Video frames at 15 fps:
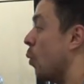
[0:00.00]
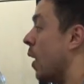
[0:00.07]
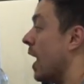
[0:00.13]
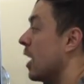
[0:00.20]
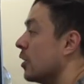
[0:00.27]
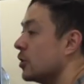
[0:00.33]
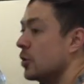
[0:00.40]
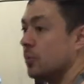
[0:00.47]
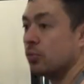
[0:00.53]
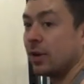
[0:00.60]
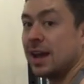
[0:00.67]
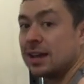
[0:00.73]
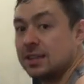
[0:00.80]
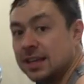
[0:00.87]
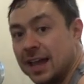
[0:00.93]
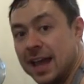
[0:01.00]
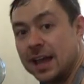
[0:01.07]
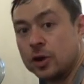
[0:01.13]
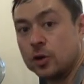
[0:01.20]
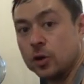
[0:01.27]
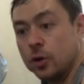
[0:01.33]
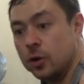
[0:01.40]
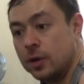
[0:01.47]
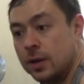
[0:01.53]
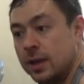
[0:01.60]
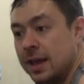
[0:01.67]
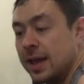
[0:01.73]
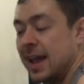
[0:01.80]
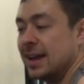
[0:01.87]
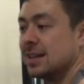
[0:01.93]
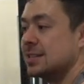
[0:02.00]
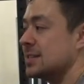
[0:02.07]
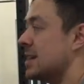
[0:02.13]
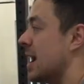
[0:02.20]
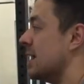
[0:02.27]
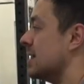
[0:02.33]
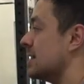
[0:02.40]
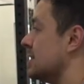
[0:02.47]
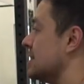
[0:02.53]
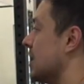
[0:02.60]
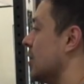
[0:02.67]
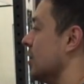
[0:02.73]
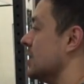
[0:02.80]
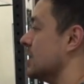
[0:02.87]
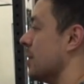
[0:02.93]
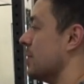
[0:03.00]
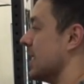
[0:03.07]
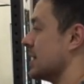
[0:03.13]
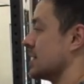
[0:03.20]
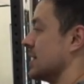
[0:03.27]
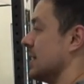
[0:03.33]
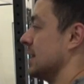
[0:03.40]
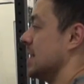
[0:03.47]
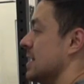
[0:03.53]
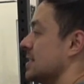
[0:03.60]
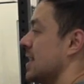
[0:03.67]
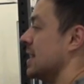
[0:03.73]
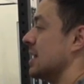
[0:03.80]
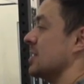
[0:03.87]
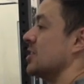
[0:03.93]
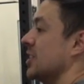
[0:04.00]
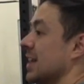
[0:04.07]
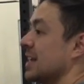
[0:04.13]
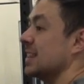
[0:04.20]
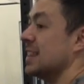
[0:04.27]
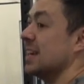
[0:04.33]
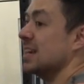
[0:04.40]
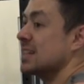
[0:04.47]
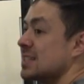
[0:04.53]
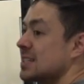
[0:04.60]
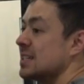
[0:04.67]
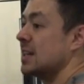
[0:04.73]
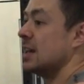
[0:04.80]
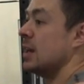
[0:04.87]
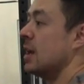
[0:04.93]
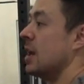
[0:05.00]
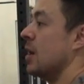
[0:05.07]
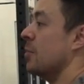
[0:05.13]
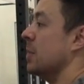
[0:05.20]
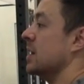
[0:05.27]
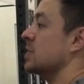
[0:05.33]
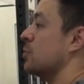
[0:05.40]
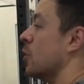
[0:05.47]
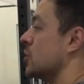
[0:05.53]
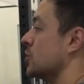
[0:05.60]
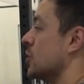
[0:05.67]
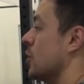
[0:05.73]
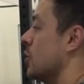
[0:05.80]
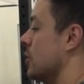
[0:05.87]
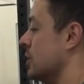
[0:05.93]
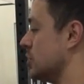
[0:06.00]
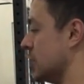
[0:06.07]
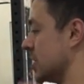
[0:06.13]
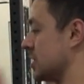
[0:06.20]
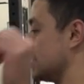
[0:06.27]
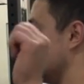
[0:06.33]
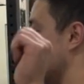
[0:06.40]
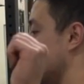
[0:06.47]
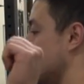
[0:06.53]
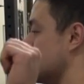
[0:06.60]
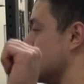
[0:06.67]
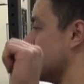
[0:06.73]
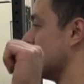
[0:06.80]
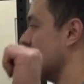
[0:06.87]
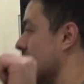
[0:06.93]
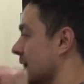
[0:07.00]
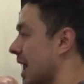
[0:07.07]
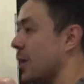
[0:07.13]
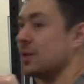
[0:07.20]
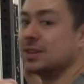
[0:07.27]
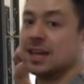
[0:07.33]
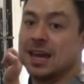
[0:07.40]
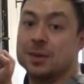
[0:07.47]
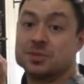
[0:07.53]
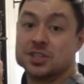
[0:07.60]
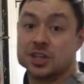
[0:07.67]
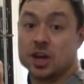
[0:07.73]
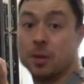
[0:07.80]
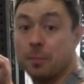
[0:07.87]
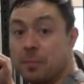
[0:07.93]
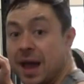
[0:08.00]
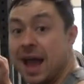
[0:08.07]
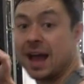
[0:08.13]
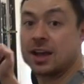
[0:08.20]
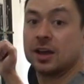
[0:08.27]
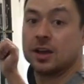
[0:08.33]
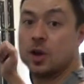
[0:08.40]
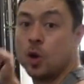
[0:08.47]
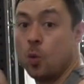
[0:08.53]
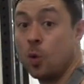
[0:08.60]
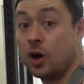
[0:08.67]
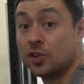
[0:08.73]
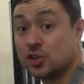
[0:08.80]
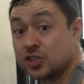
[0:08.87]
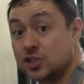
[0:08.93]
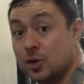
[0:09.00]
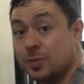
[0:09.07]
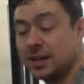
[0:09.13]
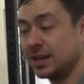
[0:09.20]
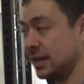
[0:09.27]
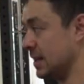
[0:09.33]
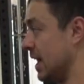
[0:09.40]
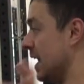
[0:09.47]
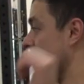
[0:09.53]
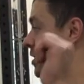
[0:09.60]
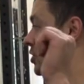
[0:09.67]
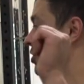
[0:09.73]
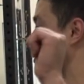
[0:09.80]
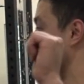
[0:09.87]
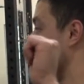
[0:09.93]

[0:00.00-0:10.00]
while you break the angle. And it's not necessarily something that, it's not necessarily like this, but it's more so just allowing the hips to come back while they're still being engaged.